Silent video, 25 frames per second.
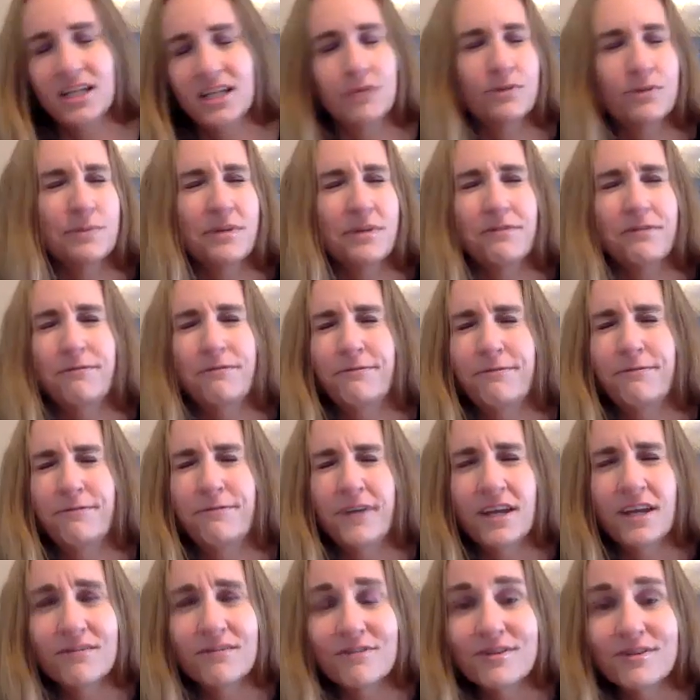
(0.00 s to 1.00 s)
and it was my
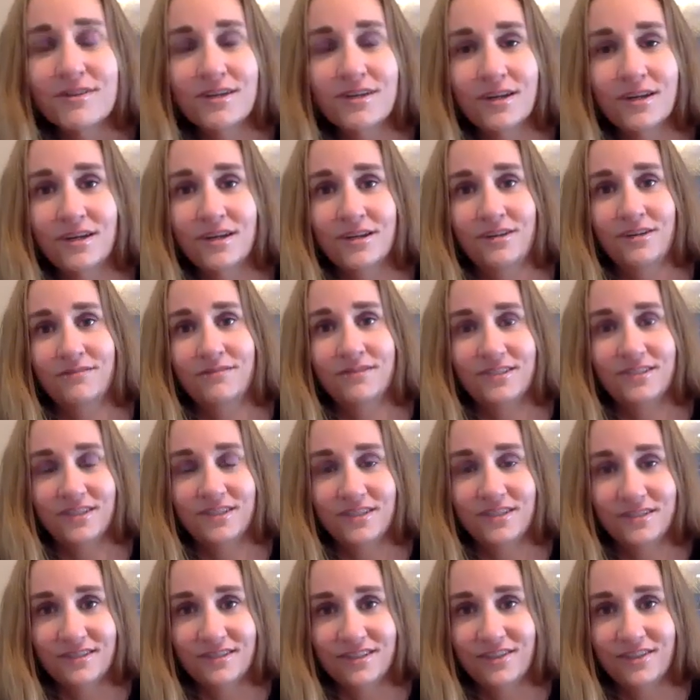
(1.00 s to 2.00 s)
favorite thing I ever
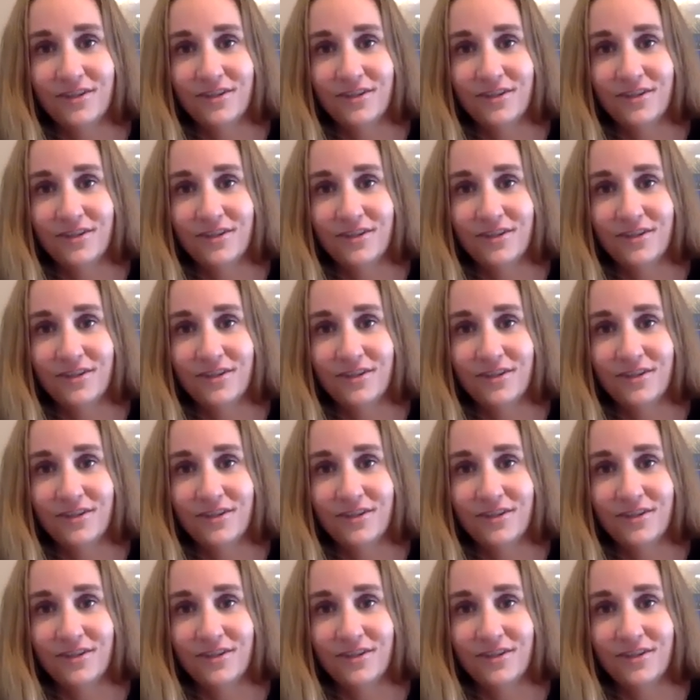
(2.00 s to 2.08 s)
did.